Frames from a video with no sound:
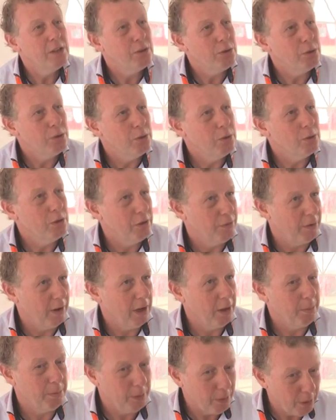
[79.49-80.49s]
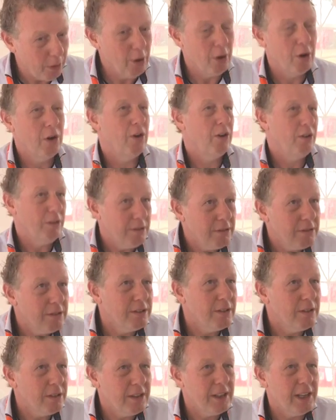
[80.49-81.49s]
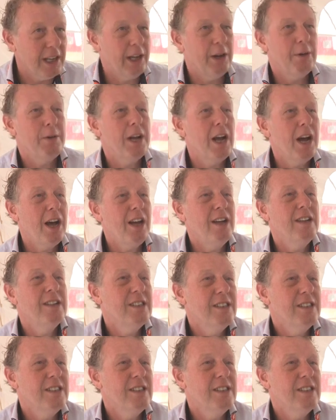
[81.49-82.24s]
to develop her area.